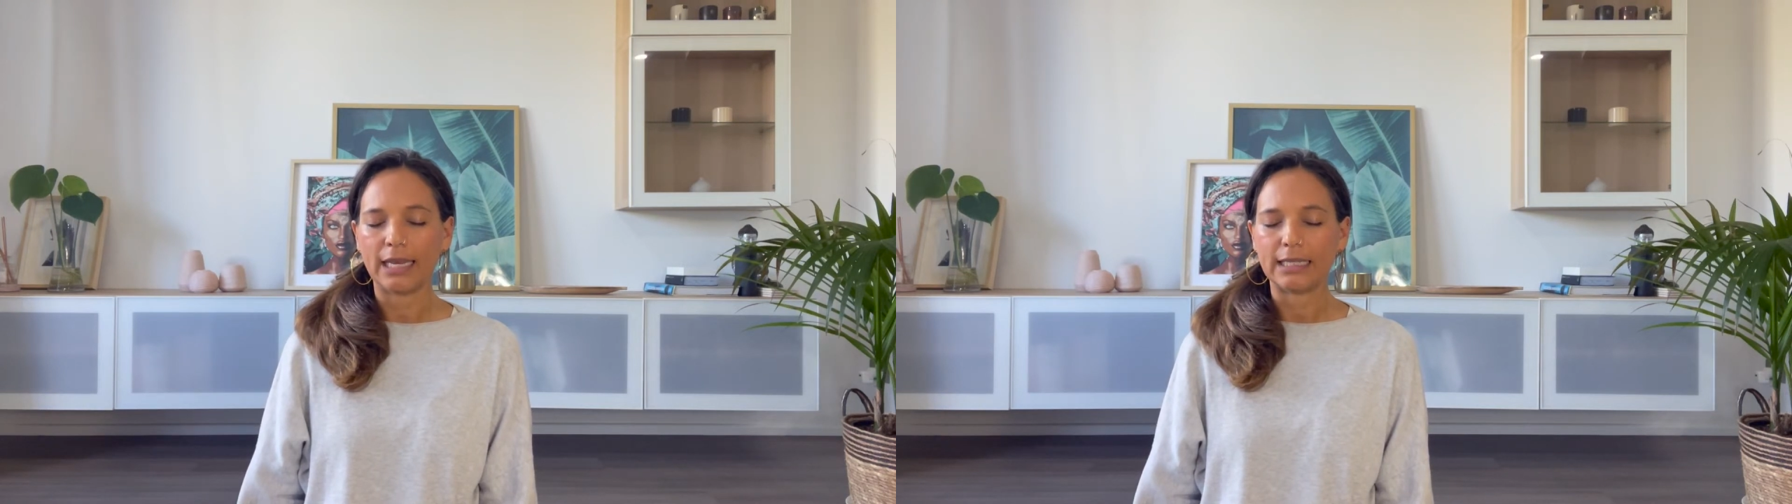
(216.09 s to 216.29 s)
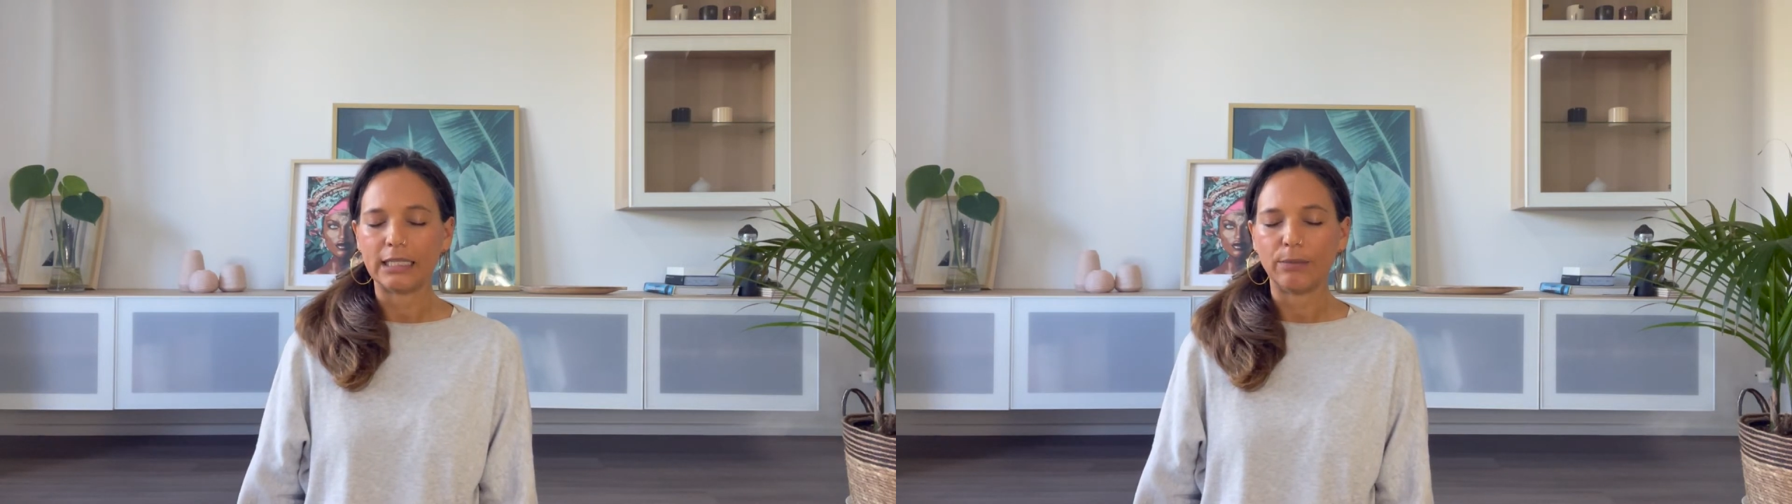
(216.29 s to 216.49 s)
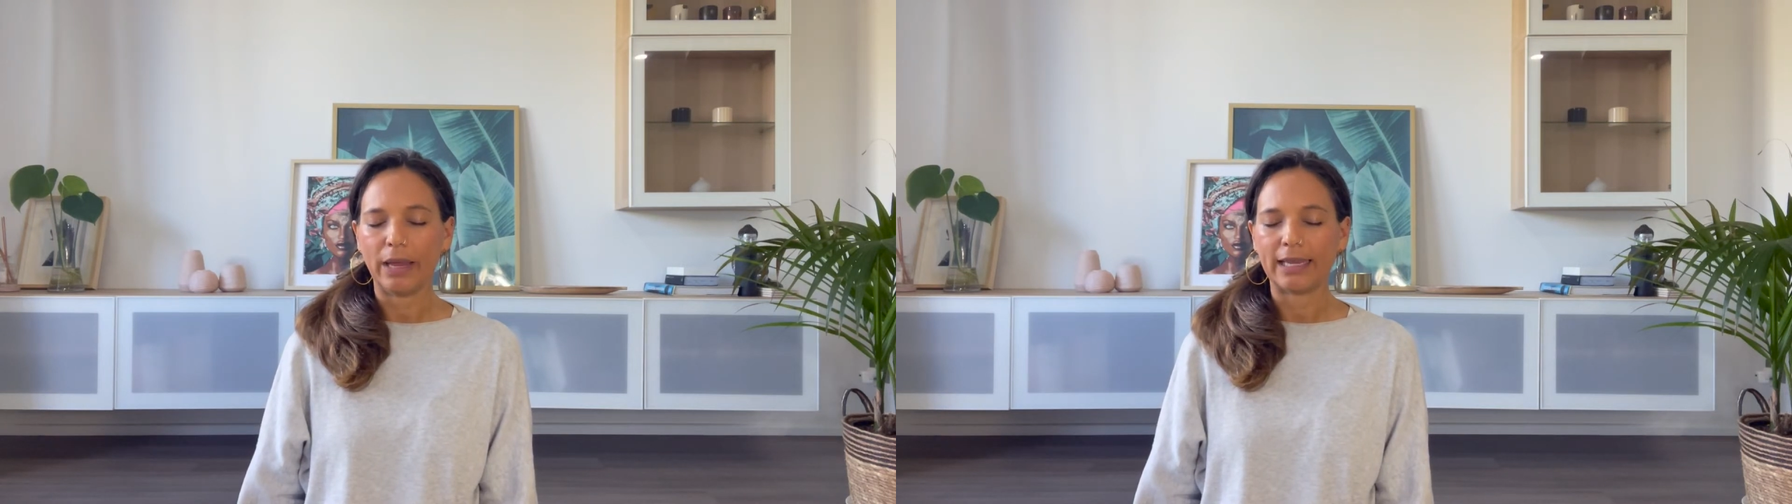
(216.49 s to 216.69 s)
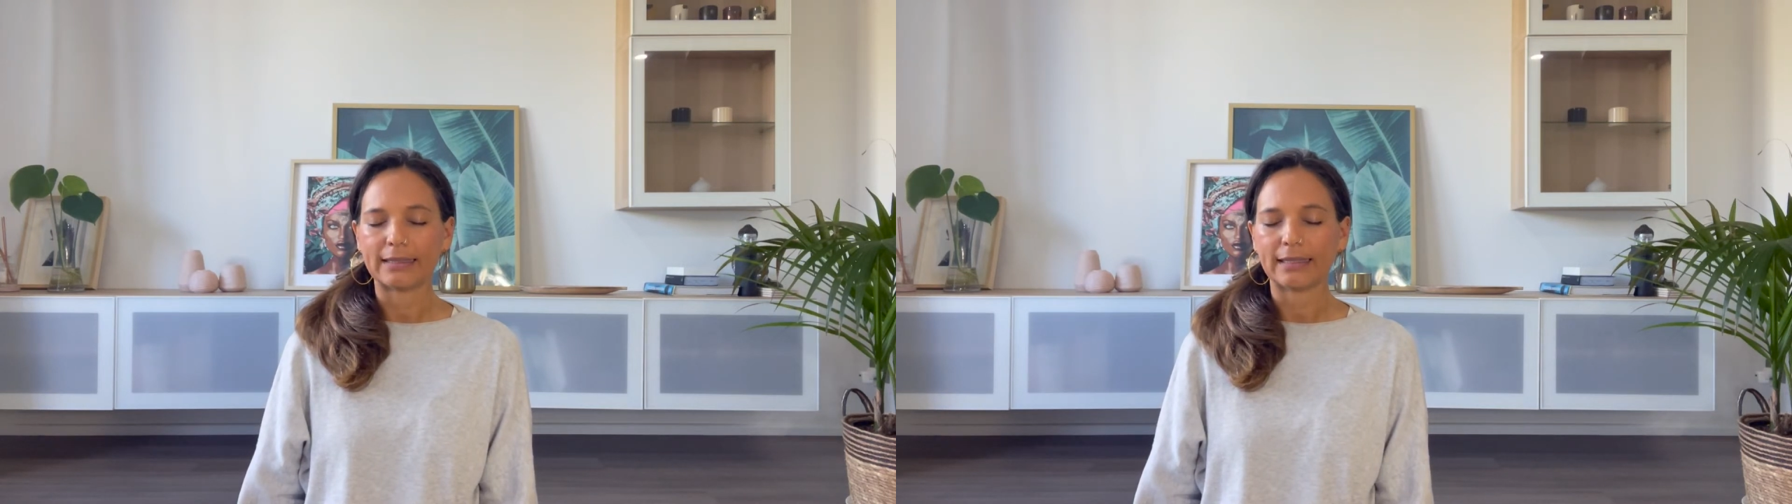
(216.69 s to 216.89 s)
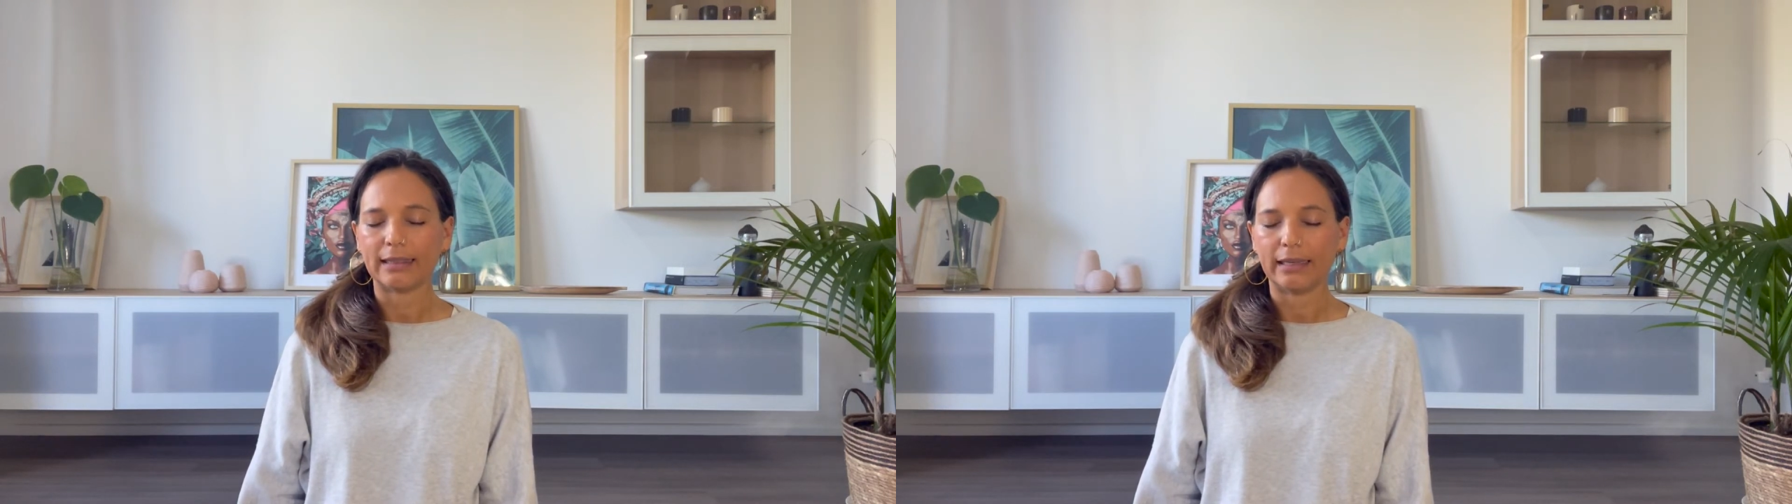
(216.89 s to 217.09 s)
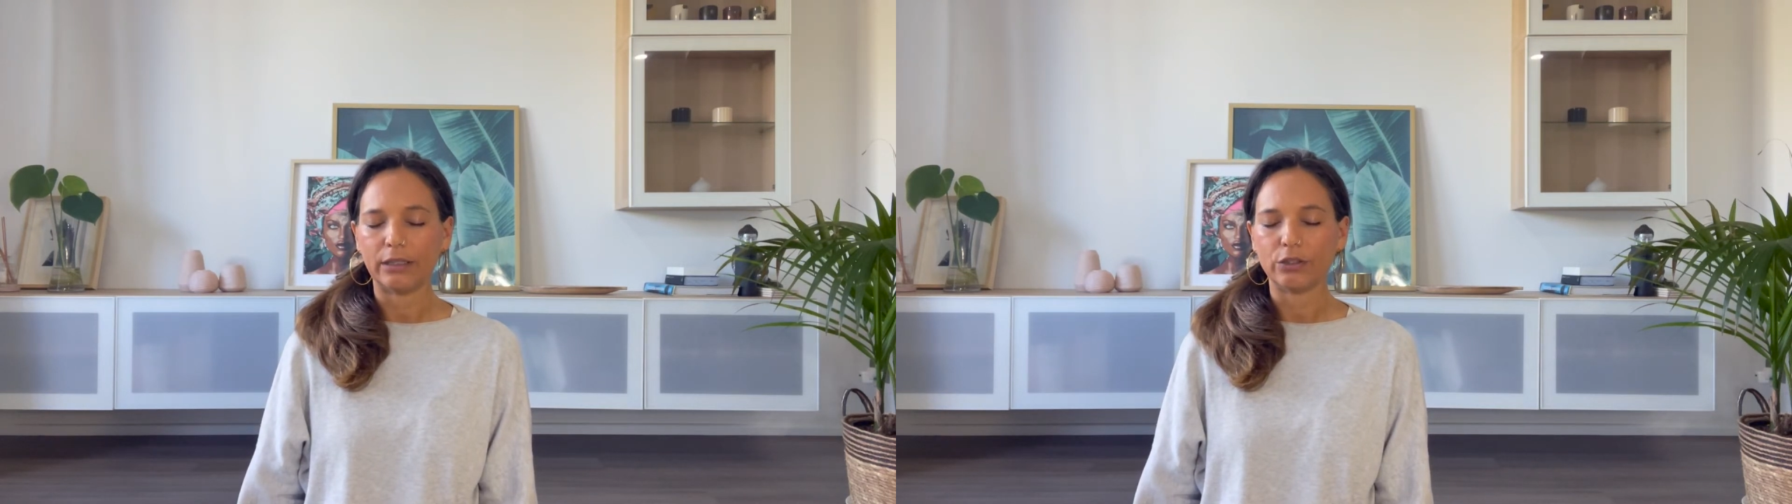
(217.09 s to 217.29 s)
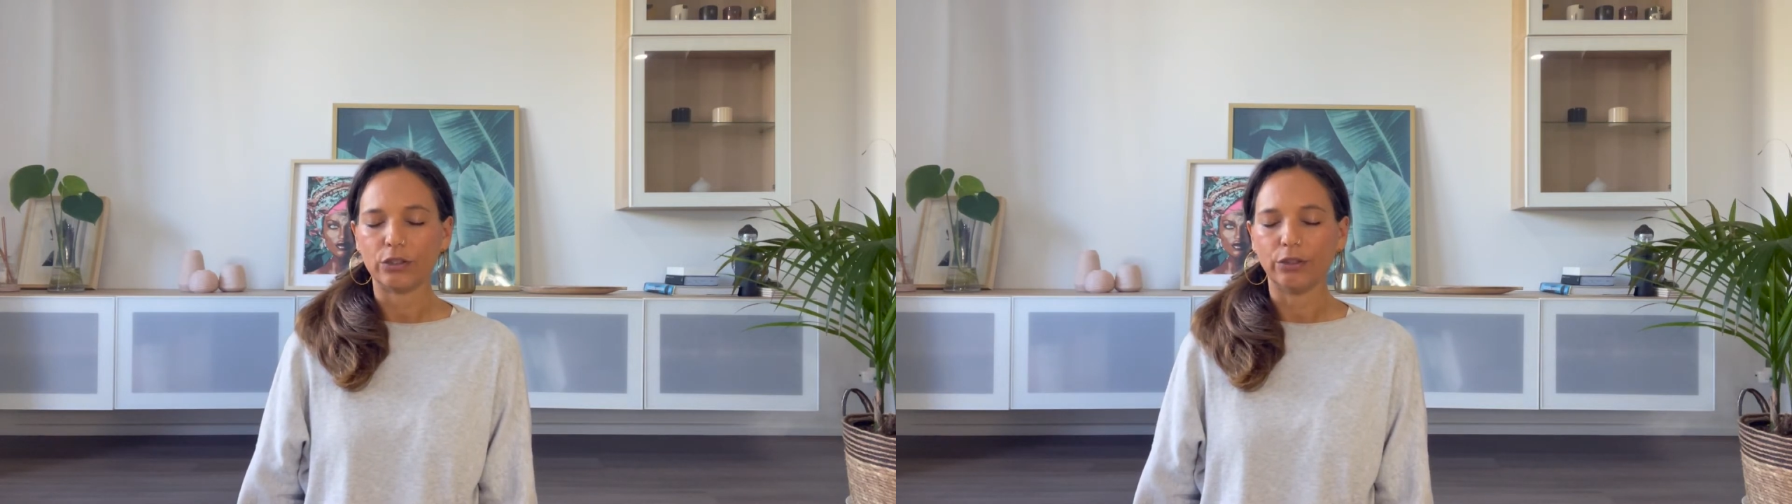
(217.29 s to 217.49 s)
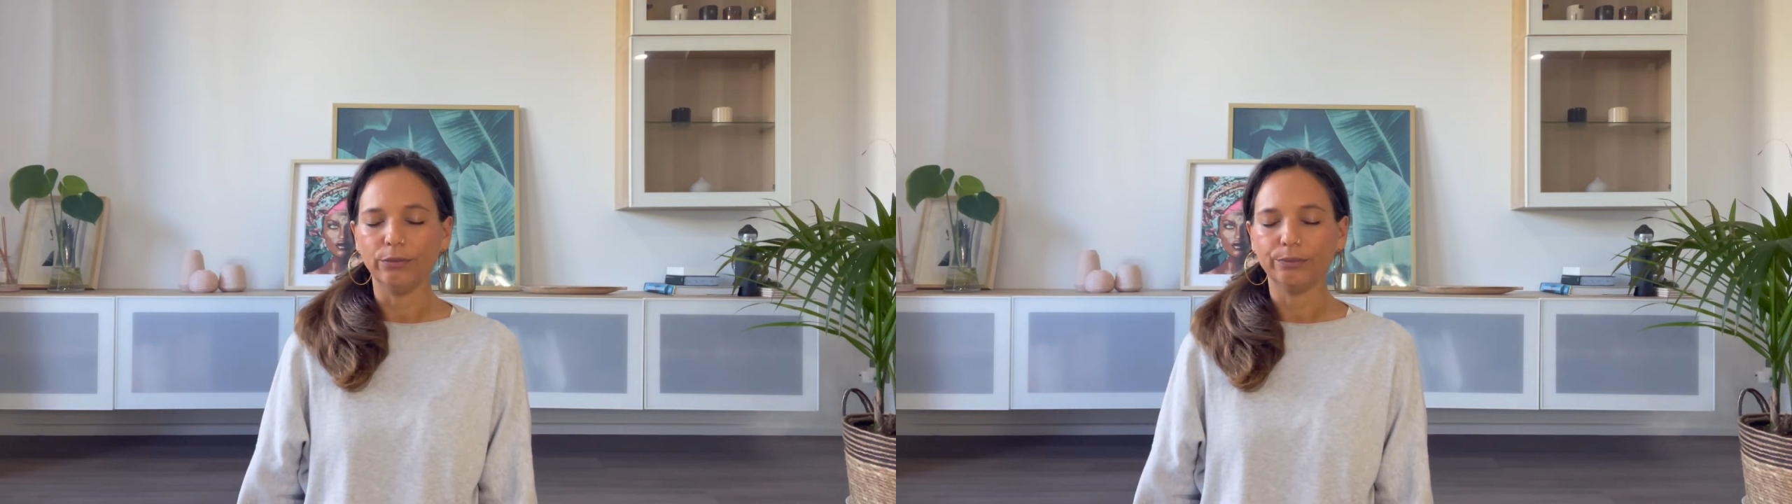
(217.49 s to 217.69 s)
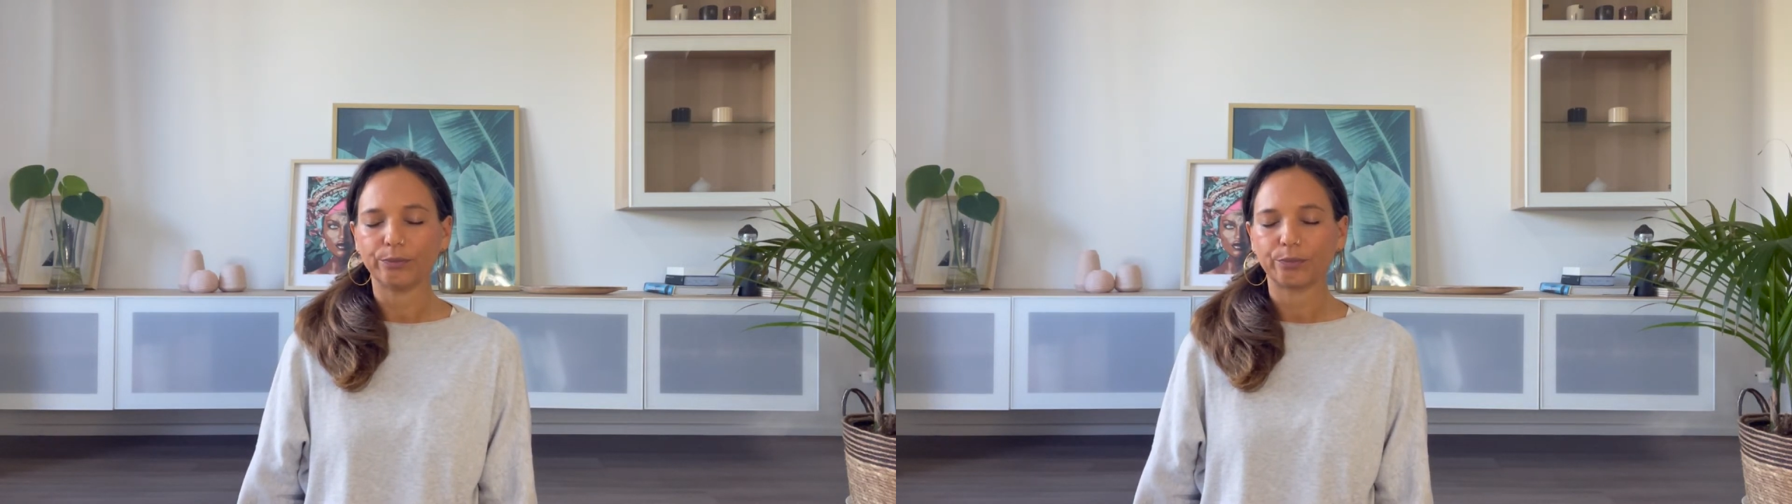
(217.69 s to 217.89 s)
and deep exhalation.